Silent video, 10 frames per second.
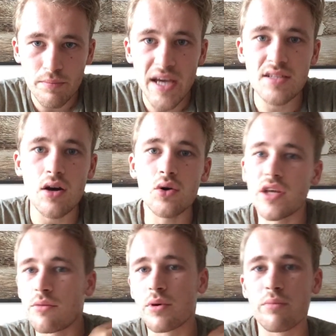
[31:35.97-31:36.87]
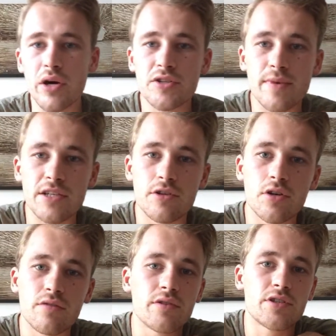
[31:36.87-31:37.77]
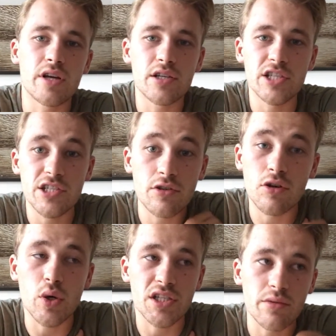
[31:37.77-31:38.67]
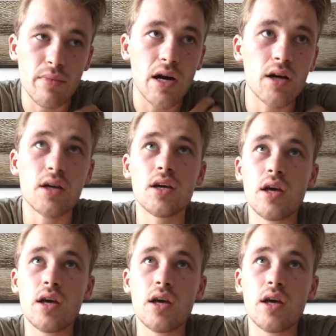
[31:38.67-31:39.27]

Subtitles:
Best goalkeeping post-match recovery strategies? Good question, Mark.